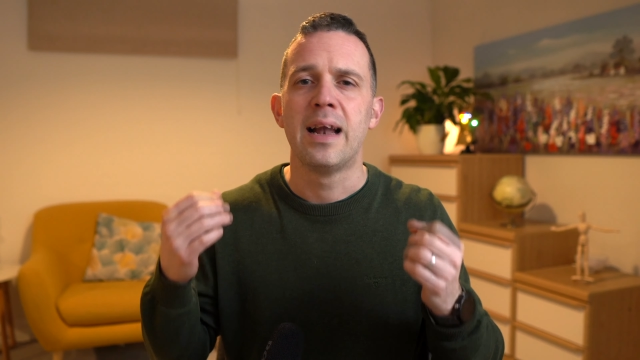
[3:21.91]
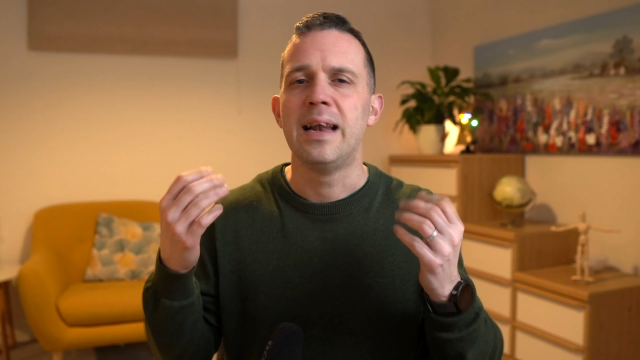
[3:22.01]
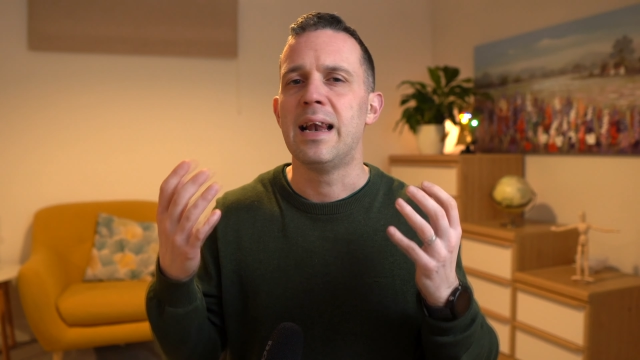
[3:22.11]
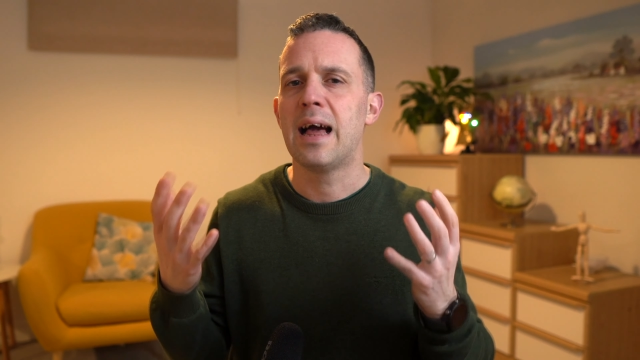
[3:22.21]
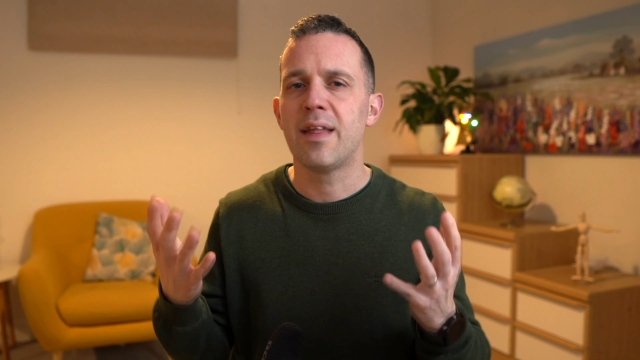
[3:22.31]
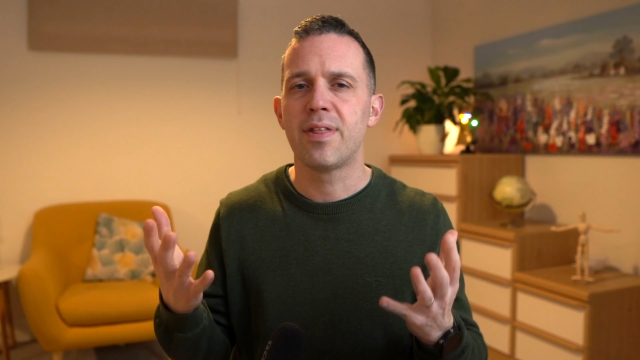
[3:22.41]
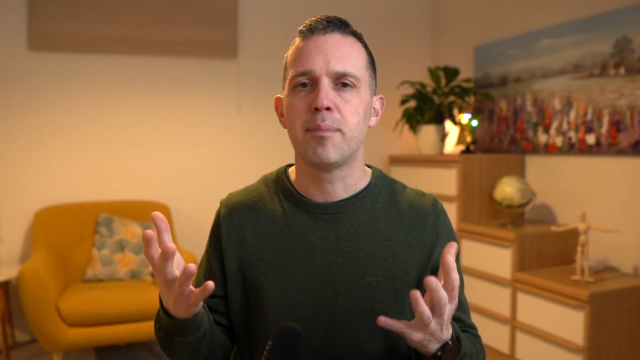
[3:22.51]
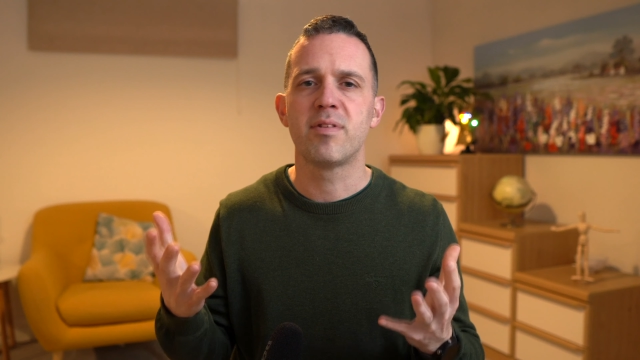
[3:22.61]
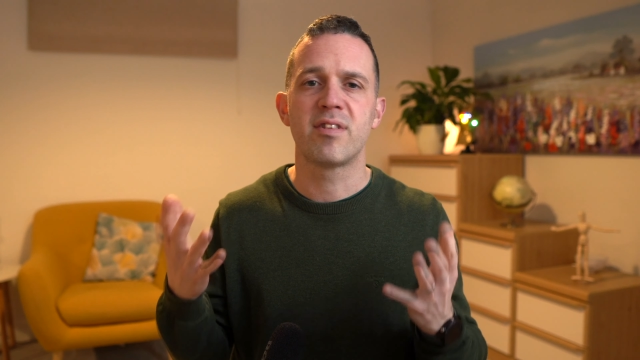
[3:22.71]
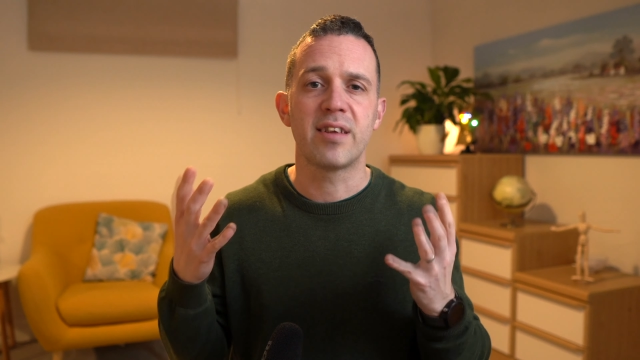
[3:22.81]
Let them
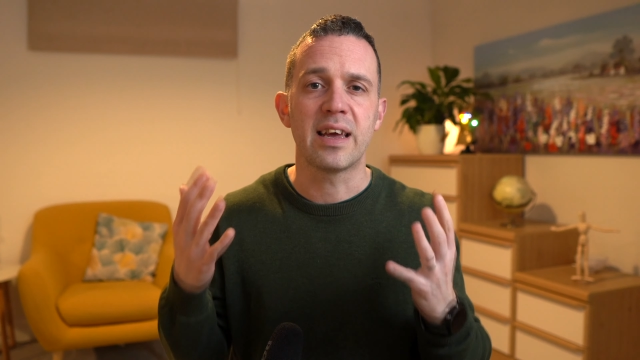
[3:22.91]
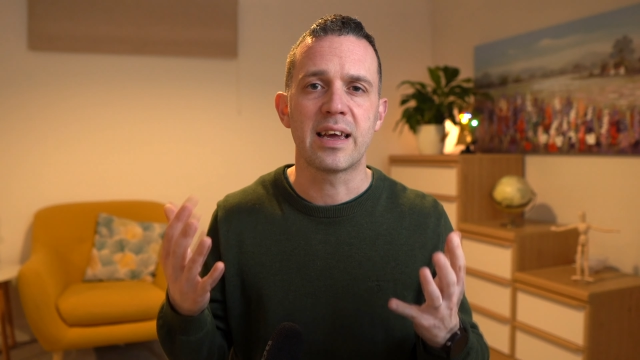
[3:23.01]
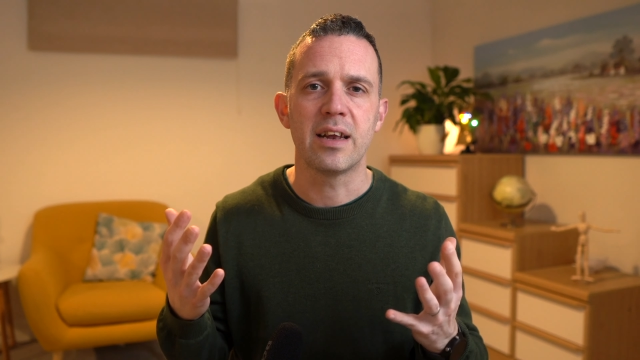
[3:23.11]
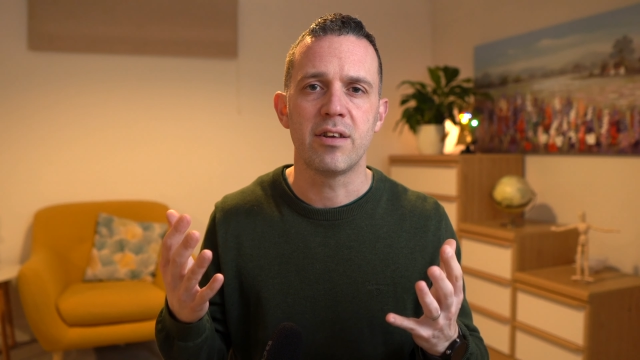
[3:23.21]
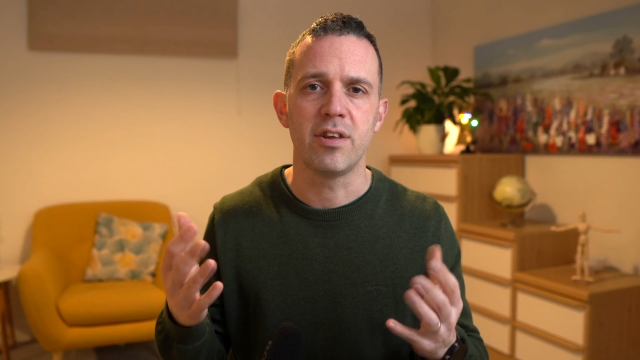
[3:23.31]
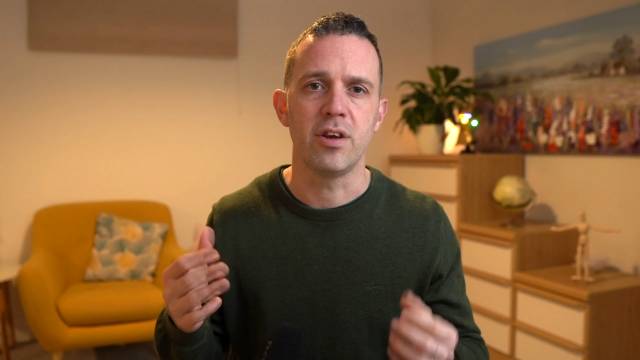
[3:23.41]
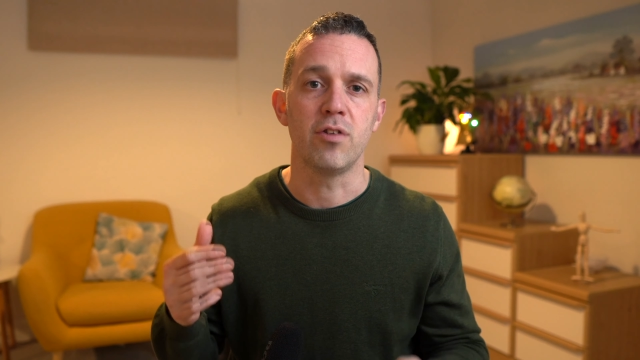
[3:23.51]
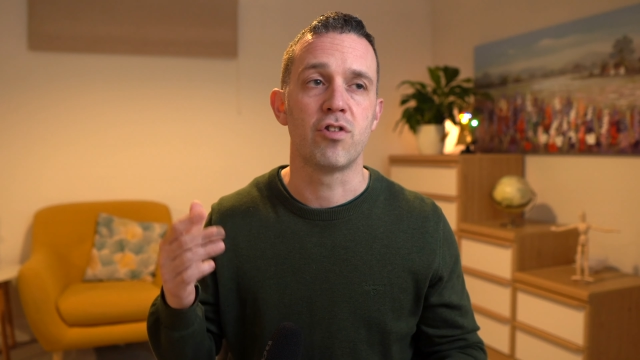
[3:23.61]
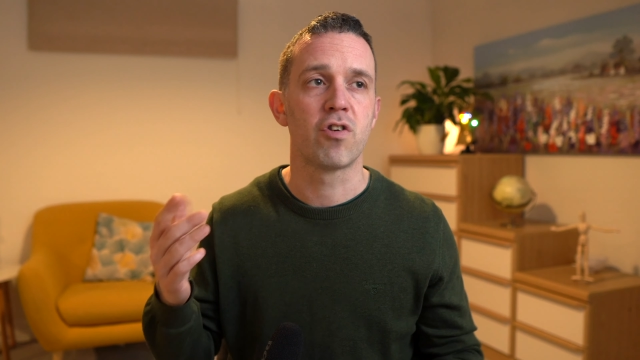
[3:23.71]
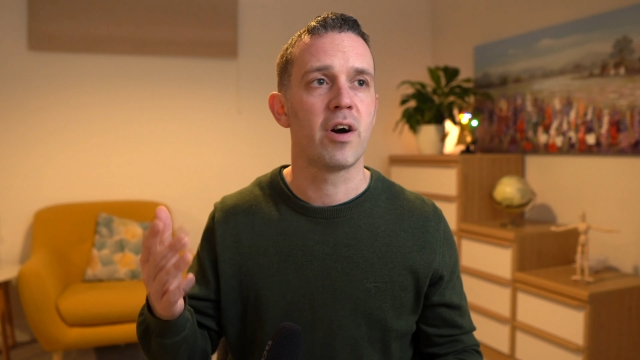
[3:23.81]
sink into you.
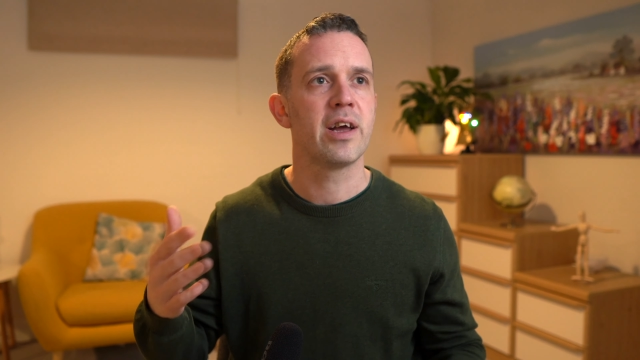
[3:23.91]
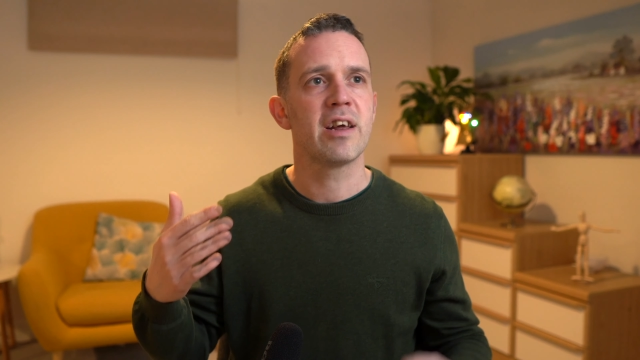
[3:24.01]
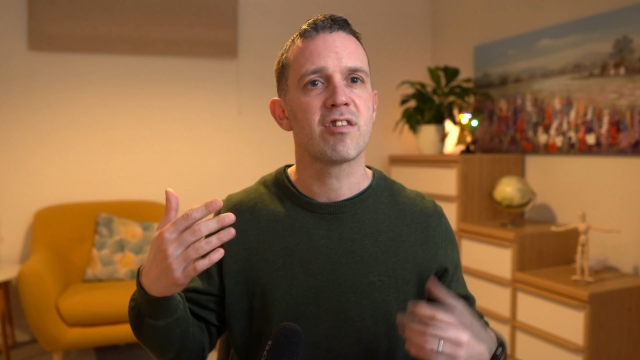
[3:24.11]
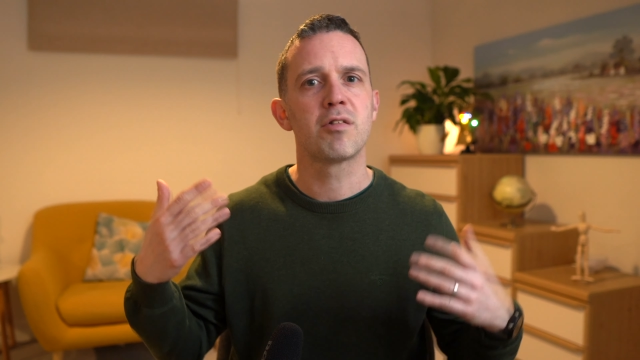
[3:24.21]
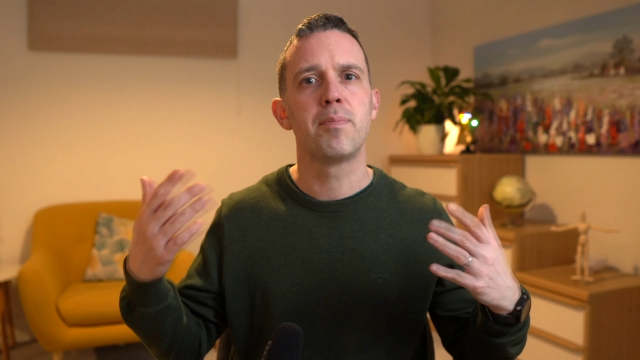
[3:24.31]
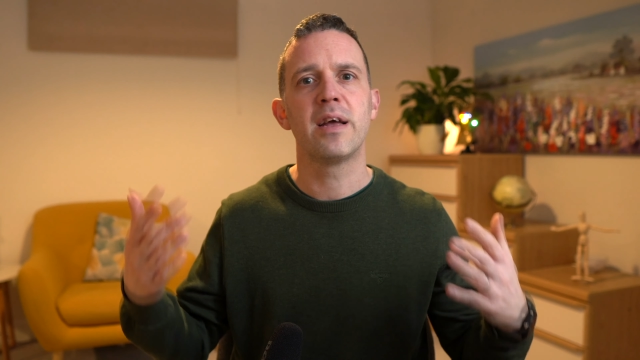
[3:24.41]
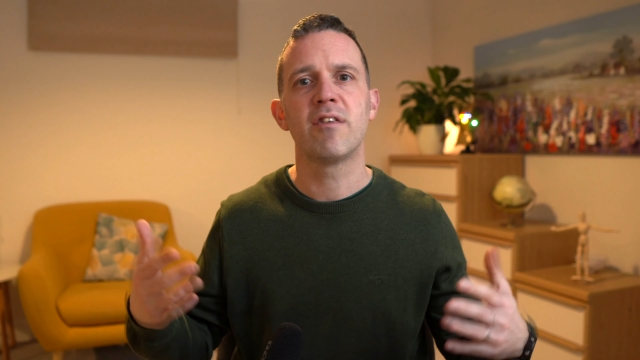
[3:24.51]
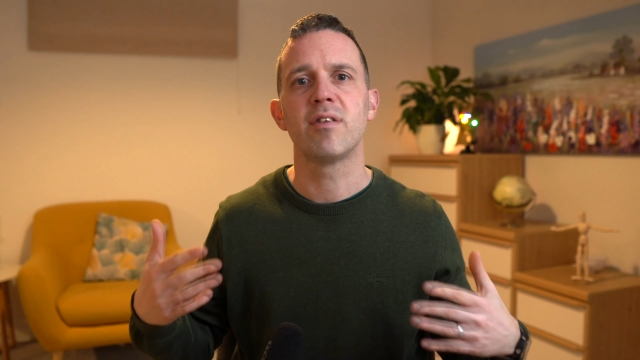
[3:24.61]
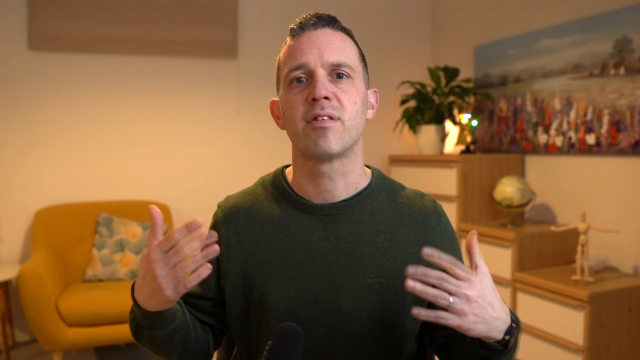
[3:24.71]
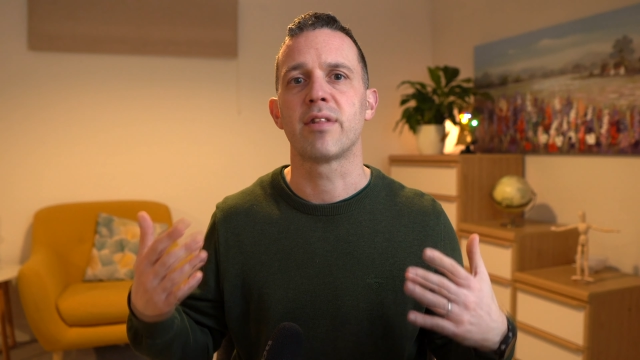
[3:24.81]
Try and
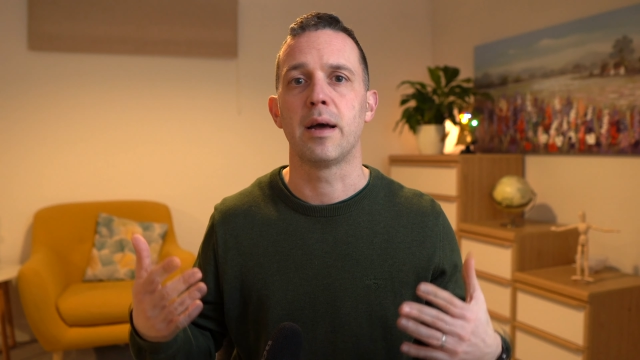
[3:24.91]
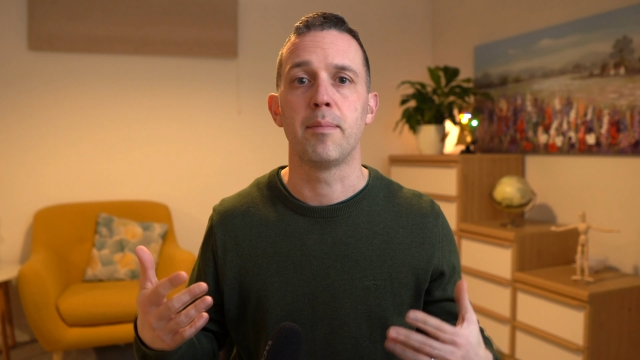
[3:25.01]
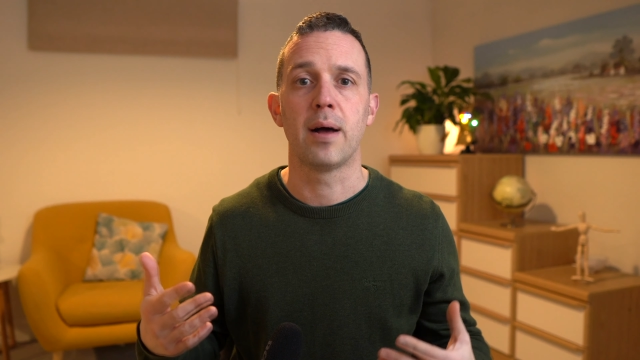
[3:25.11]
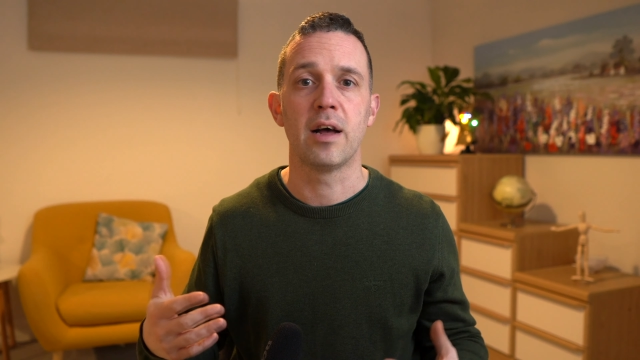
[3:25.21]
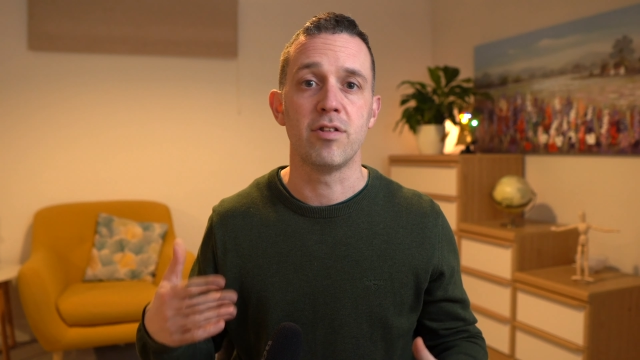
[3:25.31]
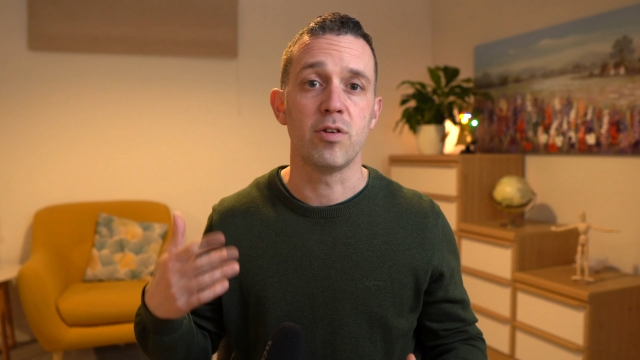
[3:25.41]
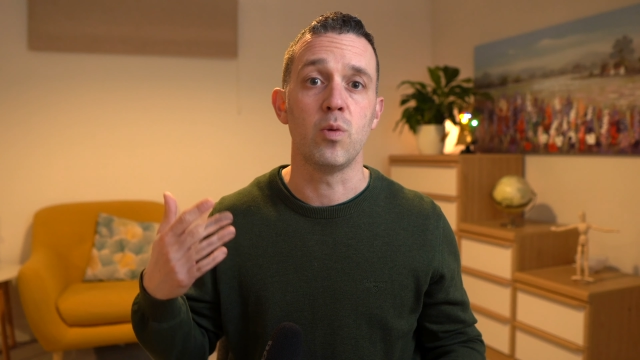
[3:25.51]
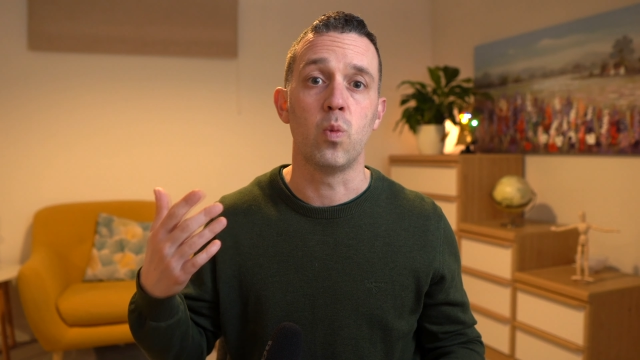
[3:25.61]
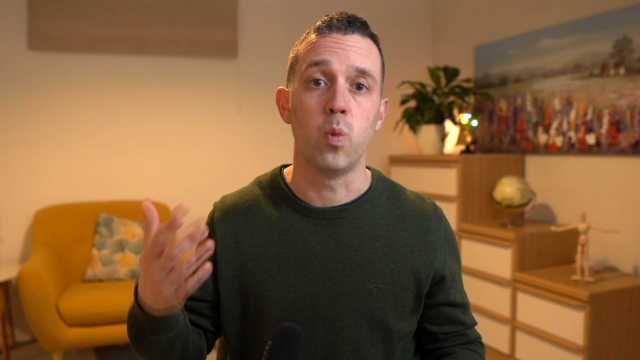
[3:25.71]
experience them as you